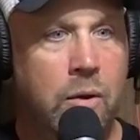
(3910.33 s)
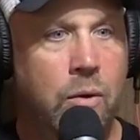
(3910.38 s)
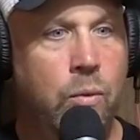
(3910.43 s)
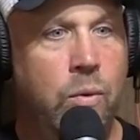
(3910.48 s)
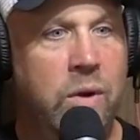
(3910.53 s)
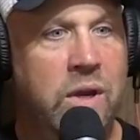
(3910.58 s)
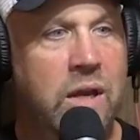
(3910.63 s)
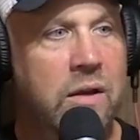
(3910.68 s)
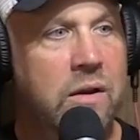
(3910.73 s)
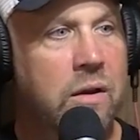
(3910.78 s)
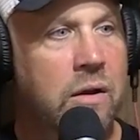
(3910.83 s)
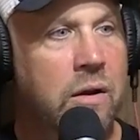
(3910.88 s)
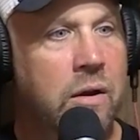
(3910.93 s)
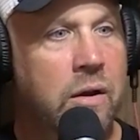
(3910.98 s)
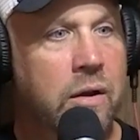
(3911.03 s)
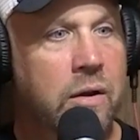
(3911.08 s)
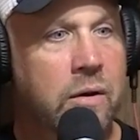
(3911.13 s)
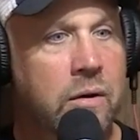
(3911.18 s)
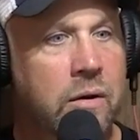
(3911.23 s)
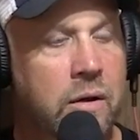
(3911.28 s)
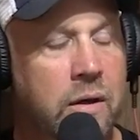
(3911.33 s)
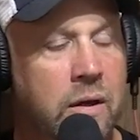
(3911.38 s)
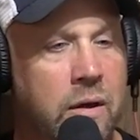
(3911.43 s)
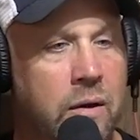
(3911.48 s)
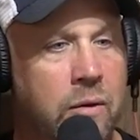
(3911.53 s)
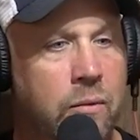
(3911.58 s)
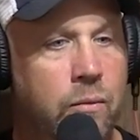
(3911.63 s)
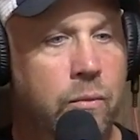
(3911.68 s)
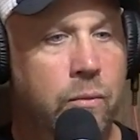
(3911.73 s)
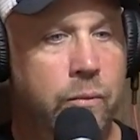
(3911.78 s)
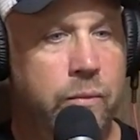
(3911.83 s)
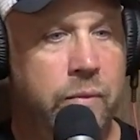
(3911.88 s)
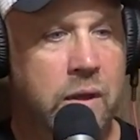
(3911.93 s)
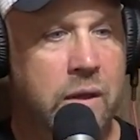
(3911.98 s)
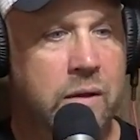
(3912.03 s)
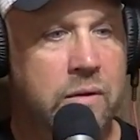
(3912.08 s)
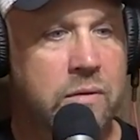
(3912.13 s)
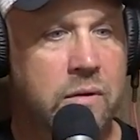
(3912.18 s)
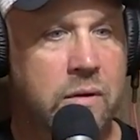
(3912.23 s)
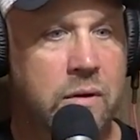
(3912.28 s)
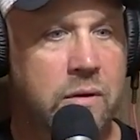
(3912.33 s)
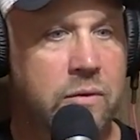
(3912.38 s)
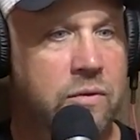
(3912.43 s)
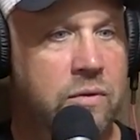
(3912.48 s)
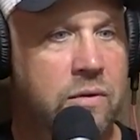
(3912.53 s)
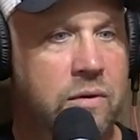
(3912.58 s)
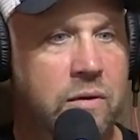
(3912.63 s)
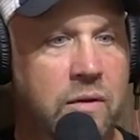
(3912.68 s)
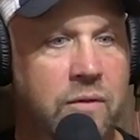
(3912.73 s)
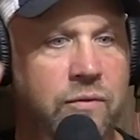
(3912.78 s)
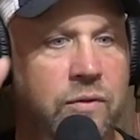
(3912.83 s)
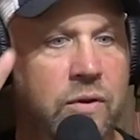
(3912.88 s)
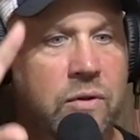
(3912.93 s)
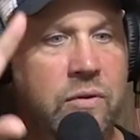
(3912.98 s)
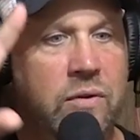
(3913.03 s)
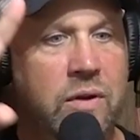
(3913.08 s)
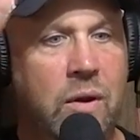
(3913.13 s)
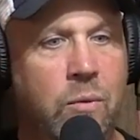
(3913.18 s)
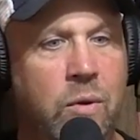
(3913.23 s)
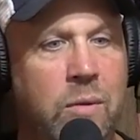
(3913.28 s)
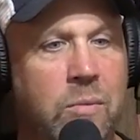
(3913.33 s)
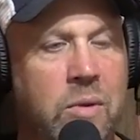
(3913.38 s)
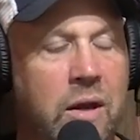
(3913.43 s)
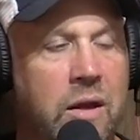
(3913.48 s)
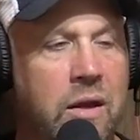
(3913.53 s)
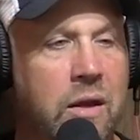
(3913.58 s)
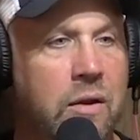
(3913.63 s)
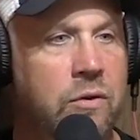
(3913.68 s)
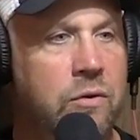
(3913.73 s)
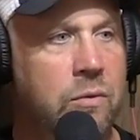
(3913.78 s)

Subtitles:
we get done hunting and it's the field sat way back in,